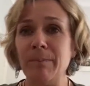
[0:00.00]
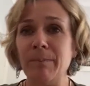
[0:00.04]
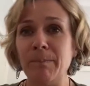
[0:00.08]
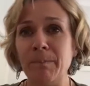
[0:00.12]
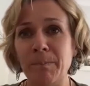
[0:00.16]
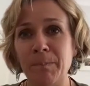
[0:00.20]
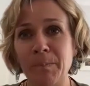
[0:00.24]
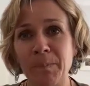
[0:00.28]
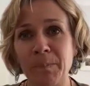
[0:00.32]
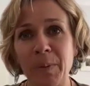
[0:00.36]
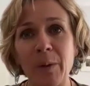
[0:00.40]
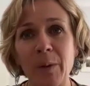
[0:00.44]

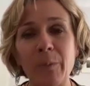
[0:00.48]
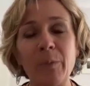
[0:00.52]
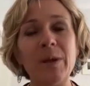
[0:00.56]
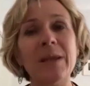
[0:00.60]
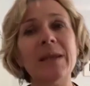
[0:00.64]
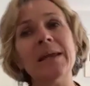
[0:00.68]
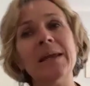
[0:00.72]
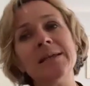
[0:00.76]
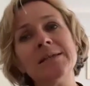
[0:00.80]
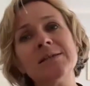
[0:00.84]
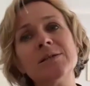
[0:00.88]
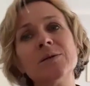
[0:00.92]
But we
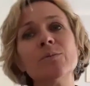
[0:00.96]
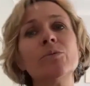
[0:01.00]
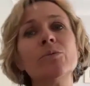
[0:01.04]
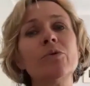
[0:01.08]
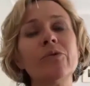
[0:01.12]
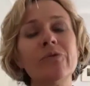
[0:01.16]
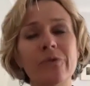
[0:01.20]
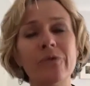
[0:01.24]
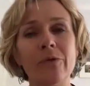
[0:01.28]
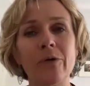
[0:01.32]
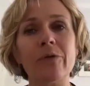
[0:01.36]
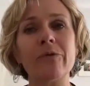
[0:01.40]
need to
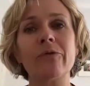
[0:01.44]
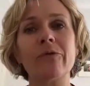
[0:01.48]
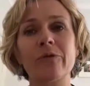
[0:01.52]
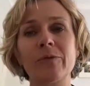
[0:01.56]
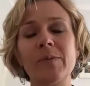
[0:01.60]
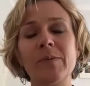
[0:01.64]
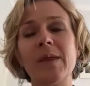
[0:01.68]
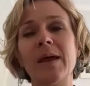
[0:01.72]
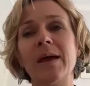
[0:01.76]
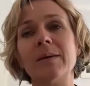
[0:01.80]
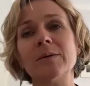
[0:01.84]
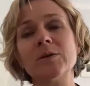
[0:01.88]
move on
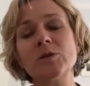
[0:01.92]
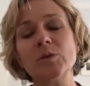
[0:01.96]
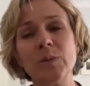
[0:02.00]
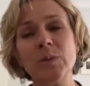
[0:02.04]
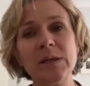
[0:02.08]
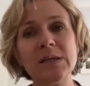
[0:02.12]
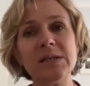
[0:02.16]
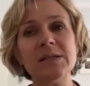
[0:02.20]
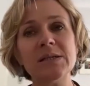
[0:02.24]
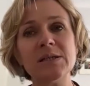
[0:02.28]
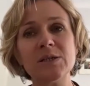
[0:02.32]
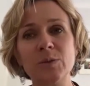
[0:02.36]
from that.
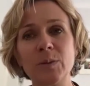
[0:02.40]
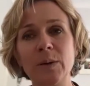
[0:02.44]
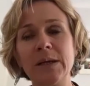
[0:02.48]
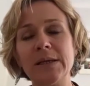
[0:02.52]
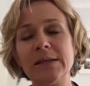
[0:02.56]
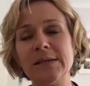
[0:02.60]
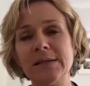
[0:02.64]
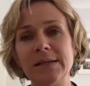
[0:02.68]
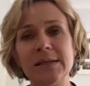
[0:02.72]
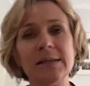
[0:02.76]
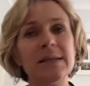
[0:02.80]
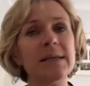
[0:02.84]

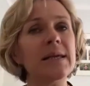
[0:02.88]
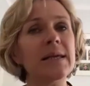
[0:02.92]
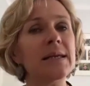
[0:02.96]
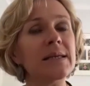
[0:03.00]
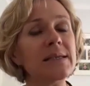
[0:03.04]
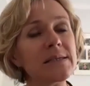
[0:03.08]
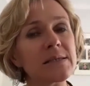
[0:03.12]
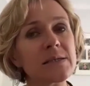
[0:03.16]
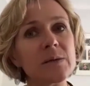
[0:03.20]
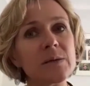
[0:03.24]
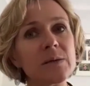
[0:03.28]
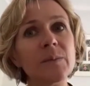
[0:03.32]
2020
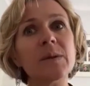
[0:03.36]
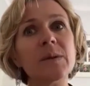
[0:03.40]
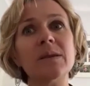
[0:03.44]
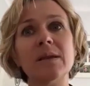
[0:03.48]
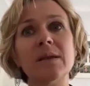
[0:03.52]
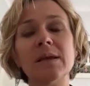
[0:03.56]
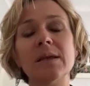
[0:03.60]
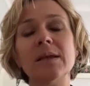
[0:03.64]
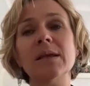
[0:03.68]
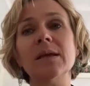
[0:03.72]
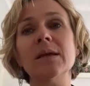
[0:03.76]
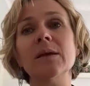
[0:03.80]
needs to be
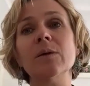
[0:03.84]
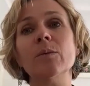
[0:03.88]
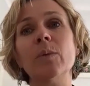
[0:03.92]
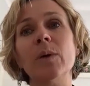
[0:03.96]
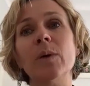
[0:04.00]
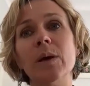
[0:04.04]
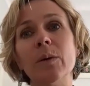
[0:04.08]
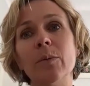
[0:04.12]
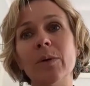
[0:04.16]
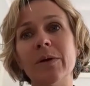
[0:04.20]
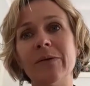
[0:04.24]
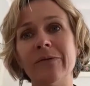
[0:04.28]
the year
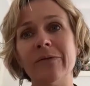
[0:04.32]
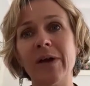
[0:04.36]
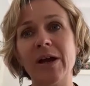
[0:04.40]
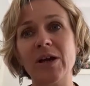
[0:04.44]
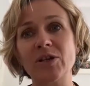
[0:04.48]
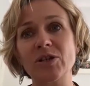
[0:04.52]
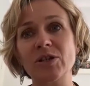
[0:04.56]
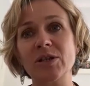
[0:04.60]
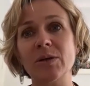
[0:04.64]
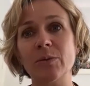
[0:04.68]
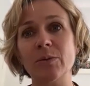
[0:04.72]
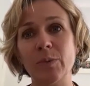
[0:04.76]
where we
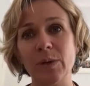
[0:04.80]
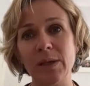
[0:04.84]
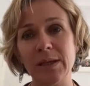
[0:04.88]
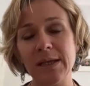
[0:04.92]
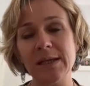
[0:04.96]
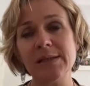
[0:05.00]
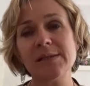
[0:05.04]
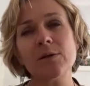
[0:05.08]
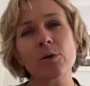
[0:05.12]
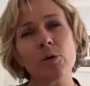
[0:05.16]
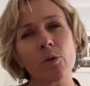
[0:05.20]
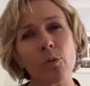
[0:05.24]

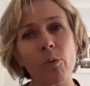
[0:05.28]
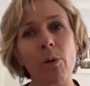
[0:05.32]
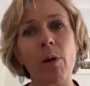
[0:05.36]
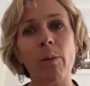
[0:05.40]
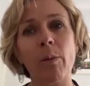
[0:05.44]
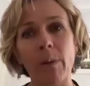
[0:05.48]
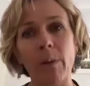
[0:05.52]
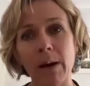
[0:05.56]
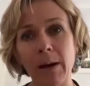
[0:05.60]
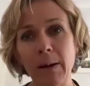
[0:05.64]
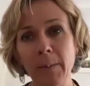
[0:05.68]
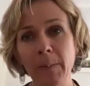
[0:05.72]
need to
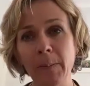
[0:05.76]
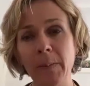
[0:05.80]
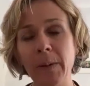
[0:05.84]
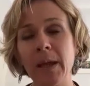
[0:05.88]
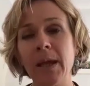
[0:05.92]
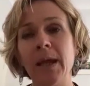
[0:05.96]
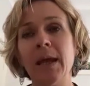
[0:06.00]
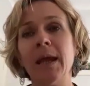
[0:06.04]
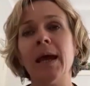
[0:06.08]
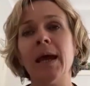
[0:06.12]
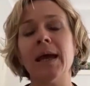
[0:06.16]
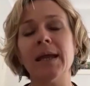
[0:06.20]
grow up
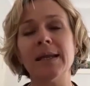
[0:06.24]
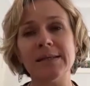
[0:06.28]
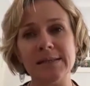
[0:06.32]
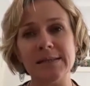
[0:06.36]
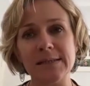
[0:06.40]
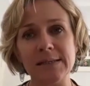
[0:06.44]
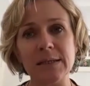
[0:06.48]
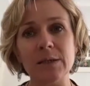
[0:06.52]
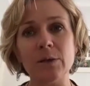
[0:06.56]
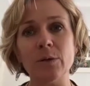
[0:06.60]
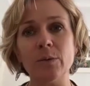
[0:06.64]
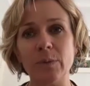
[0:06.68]
and
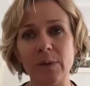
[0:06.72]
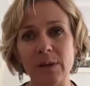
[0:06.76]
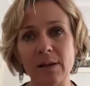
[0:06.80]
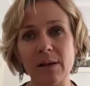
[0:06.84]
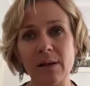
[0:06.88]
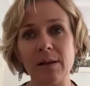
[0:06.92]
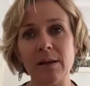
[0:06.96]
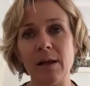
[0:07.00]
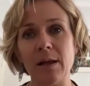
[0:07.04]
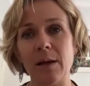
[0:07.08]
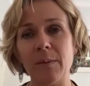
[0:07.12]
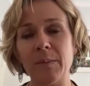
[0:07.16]
deal with
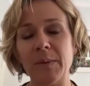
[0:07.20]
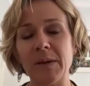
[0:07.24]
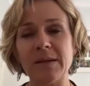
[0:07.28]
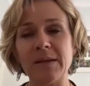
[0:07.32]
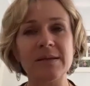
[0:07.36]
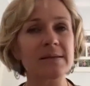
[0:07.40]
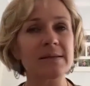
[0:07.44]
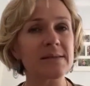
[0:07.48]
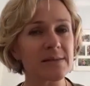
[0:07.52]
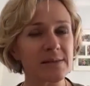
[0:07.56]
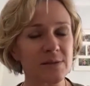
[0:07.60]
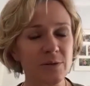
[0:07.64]
climate.
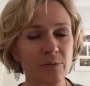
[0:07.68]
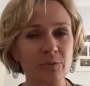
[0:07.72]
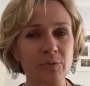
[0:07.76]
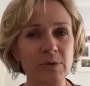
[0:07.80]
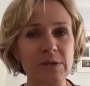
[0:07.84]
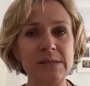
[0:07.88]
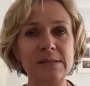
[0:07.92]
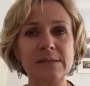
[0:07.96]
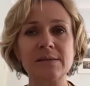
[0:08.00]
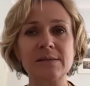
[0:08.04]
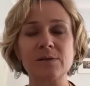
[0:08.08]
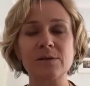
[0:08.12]
This is a
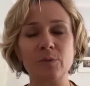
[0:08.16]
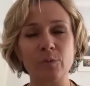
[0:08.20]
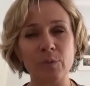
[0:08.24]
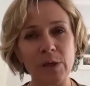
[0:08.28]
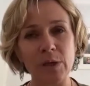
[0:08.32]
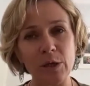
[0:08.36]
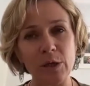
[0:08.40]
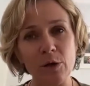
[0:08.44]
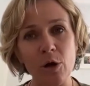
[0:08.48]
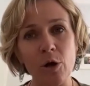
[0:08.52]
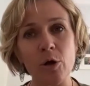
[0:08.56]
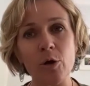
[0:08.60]
risk that
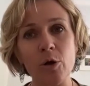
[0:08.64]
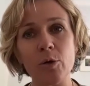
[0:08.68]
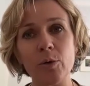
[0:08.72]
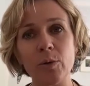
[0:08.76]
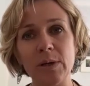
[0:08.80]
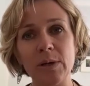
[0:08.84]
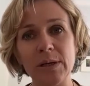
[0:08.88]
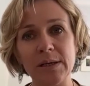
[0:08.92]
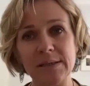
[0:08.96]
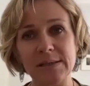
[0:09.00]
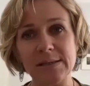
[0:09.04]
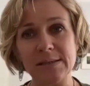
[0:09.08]
we
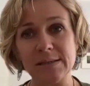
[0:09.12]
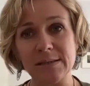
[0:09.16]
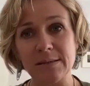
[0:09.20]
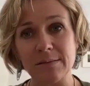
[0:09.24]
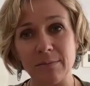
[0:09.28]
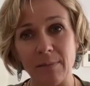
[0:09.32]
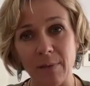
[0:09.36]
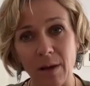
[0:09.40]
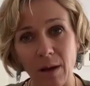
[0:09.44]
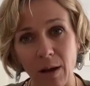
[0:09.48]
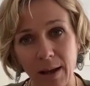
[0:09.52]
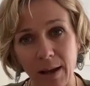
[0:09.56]
know is
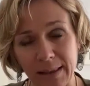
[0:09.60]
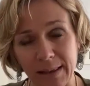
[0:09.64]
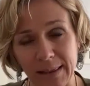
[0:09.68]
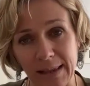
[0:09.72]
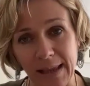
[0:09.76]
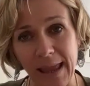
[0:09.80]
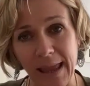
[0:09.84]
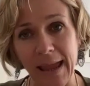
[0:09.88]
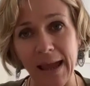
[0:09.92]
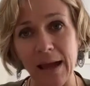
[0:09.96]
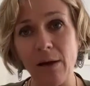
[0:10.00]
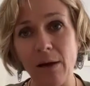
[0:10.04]

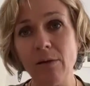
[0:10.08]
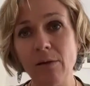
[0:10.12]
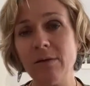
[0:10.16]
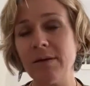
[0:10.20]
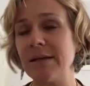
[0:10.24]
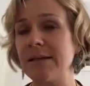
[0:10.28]
now.